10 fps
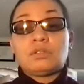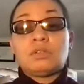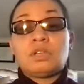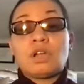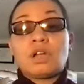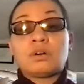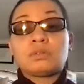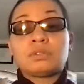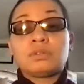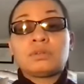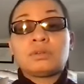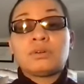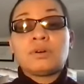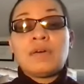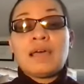You can go
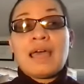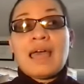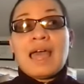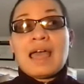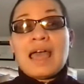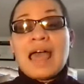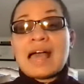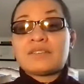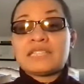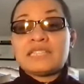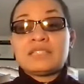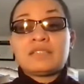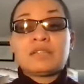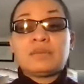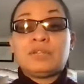to Harris
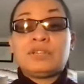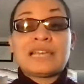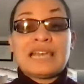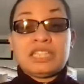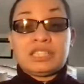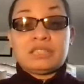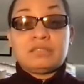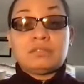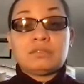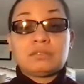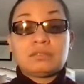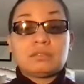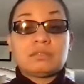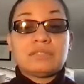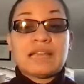Communication.
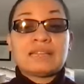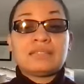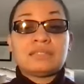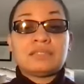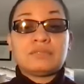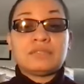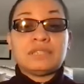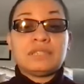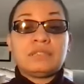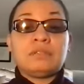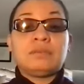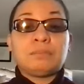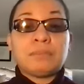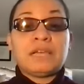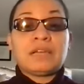That is a really
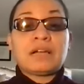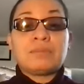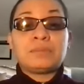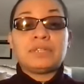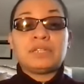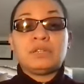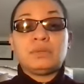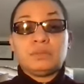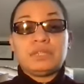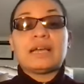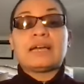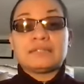big company. Yeah,